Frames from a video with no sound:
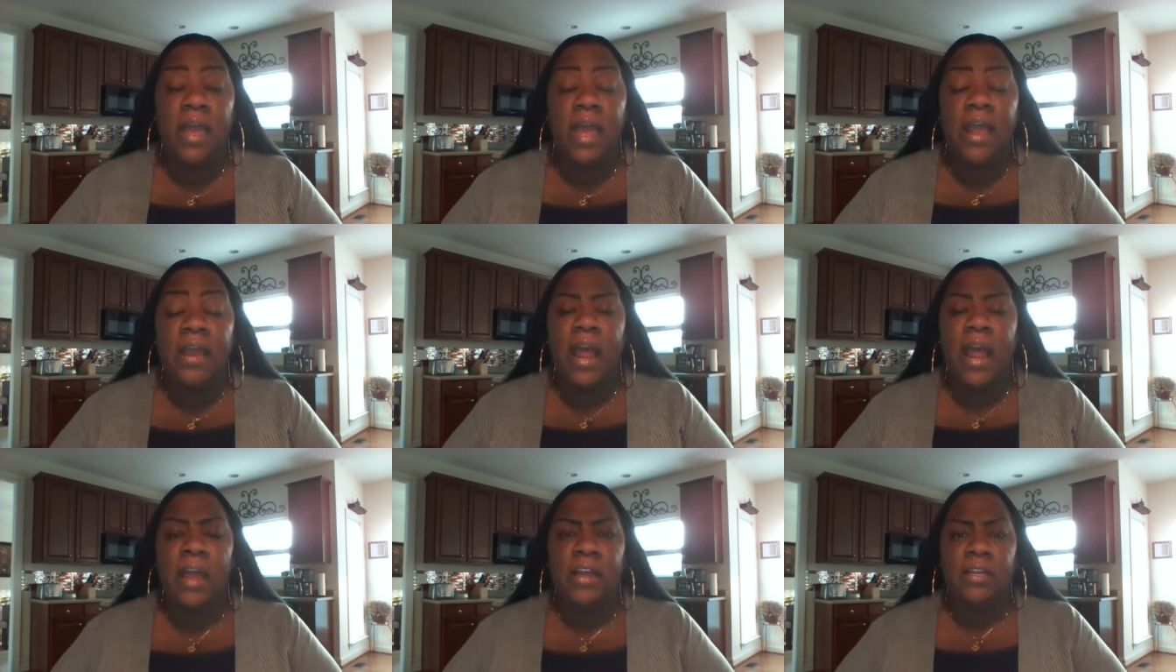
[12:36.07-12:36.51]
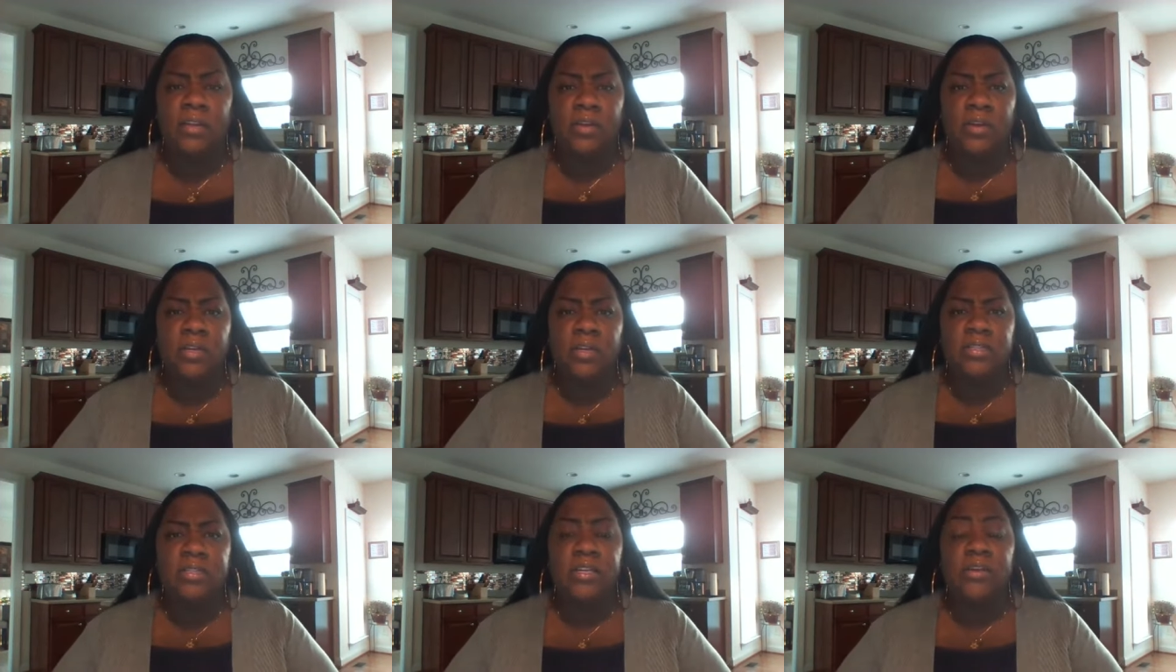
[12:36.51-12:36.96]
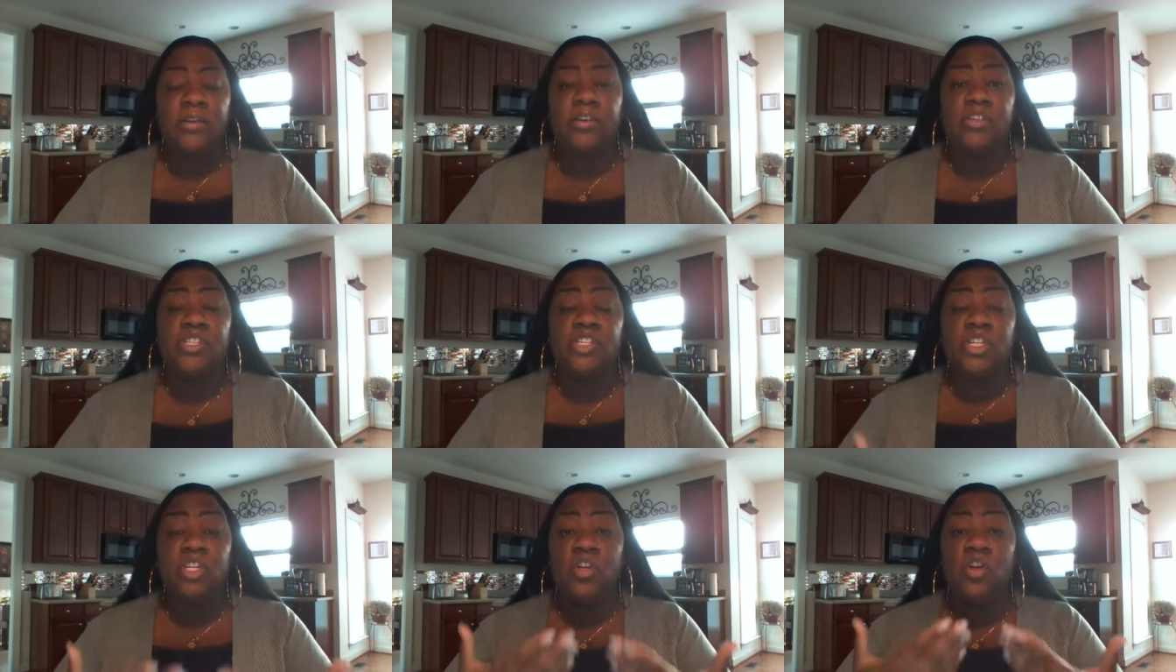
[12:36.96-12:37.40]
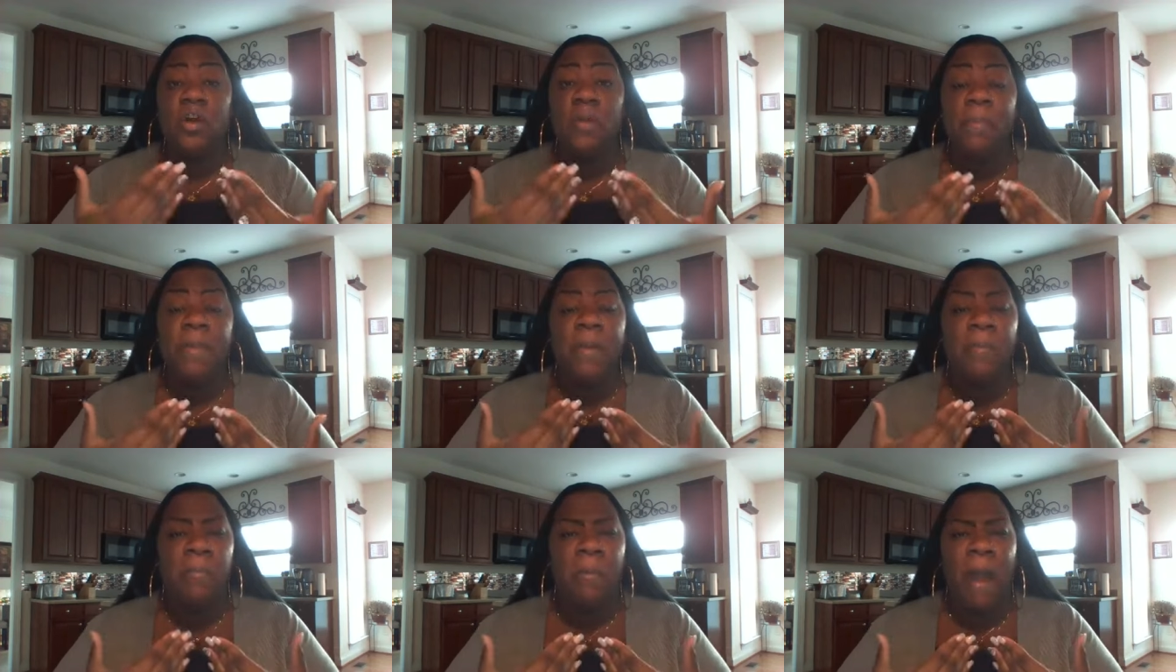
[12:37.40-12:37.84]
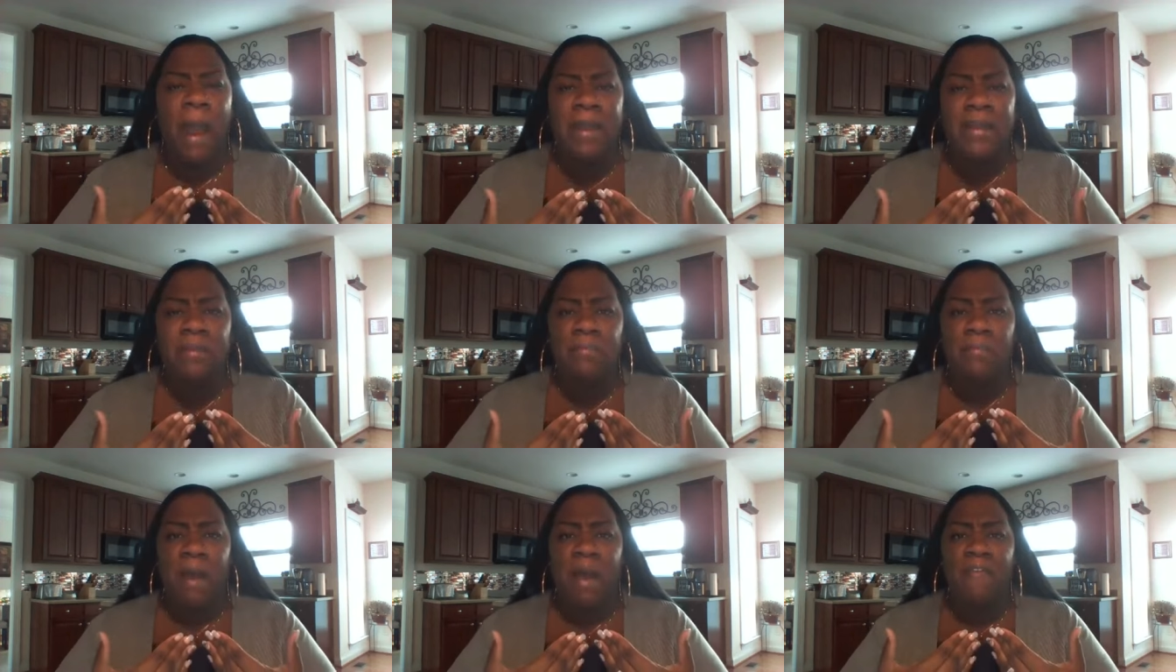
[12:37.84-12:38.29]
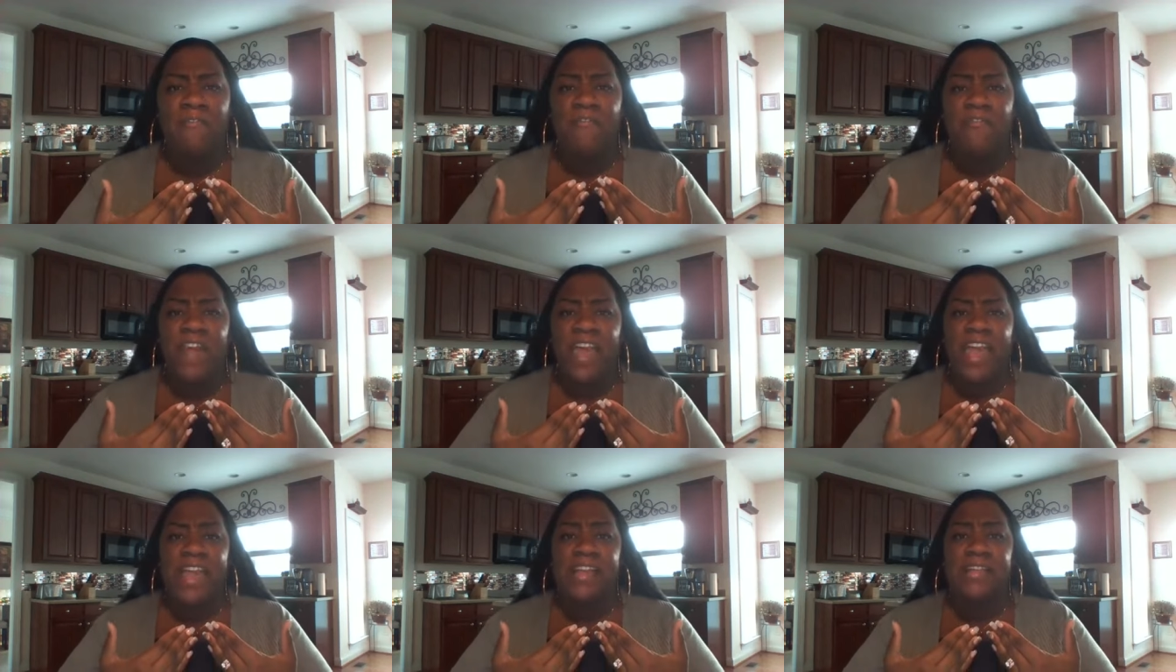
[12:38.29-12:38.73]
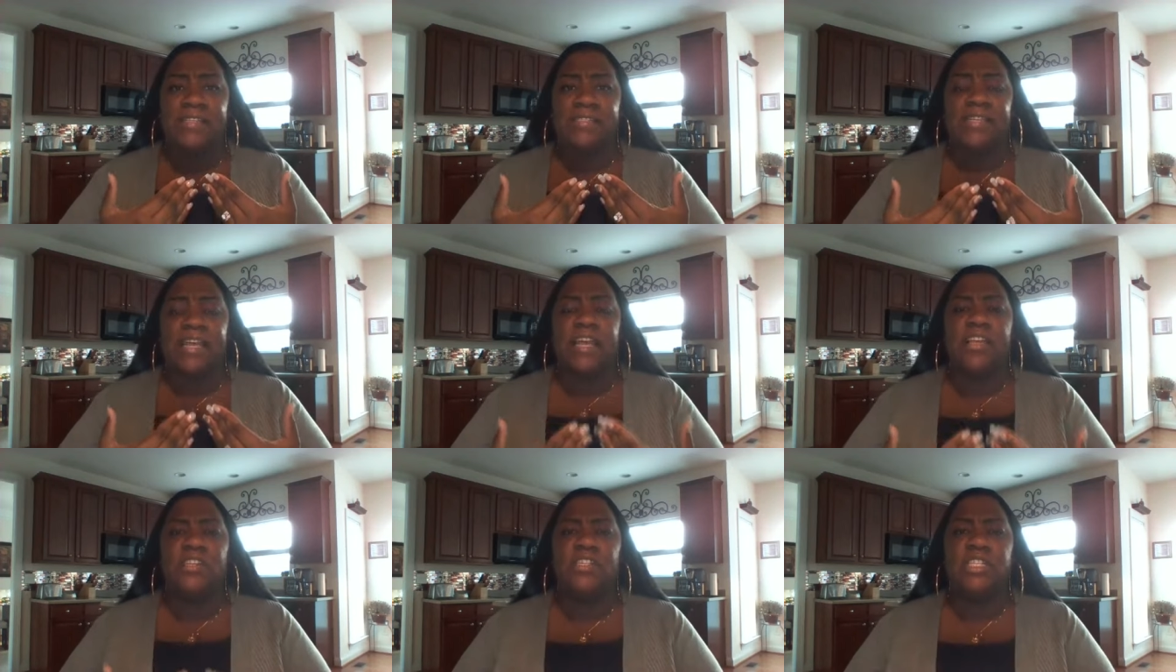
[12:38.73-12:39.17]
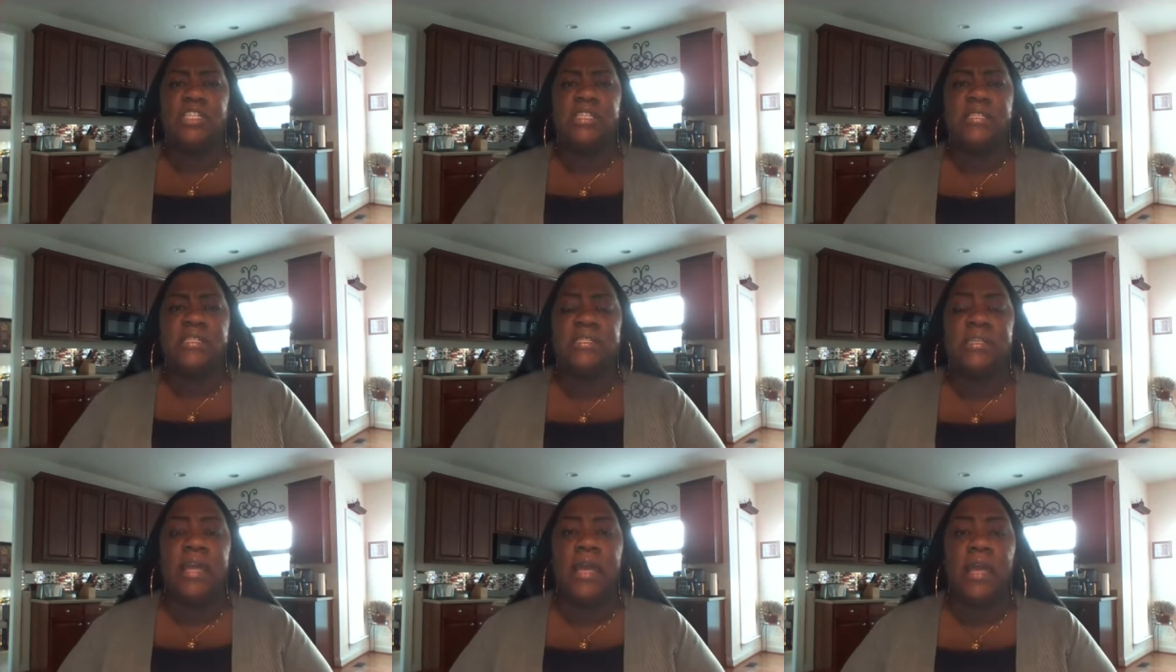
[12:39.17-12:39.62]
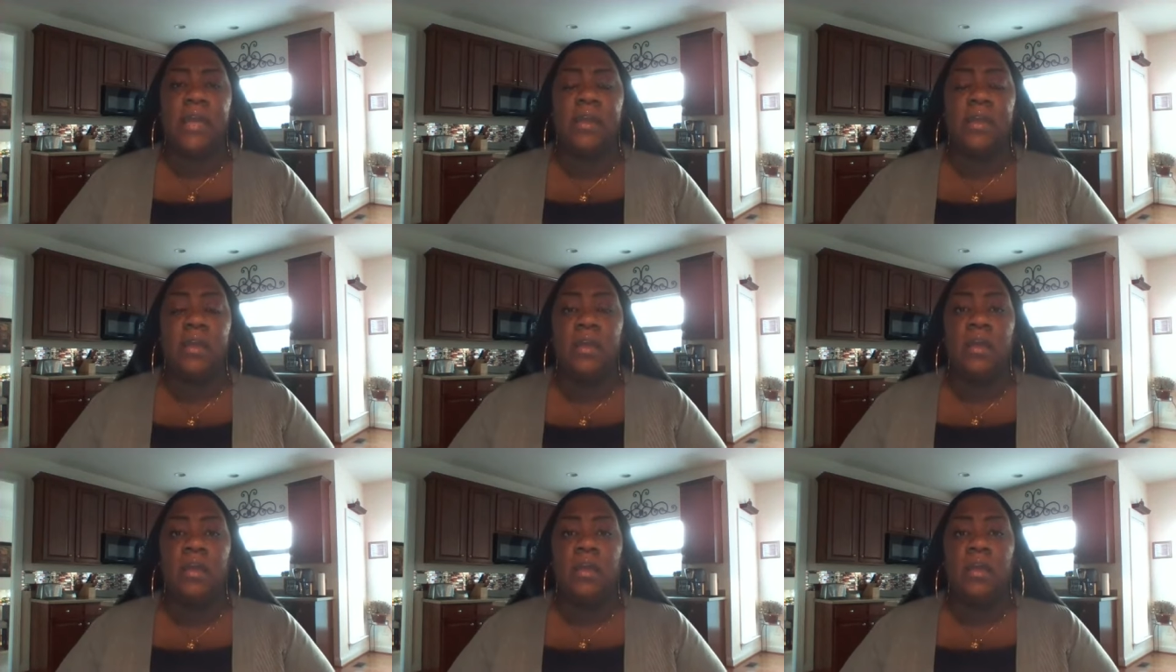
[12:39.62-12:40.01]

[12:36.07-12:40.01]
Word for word: And I looked at her. She looked me right in my face. And she said,